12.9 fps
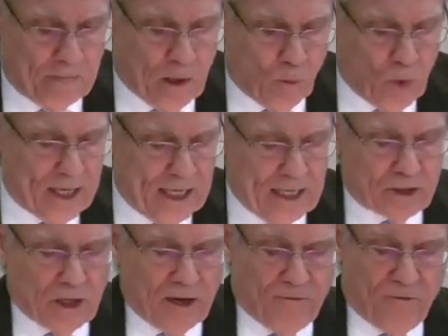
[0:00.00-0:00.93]
What is
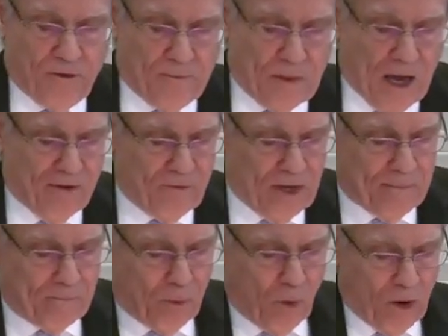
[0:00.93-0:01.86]
of, of
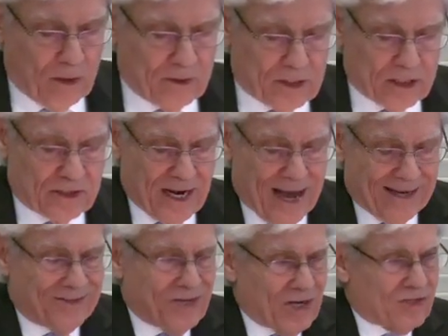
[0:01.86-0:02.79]
importance is
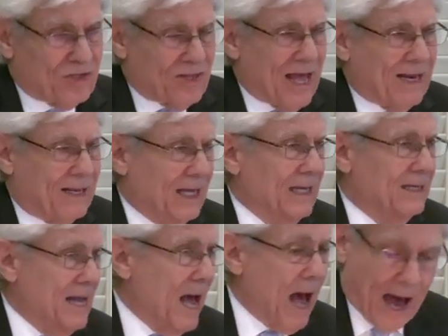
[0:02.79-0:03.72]
not just that he
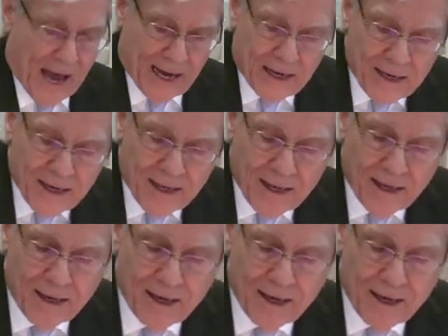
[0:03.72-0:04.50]
died,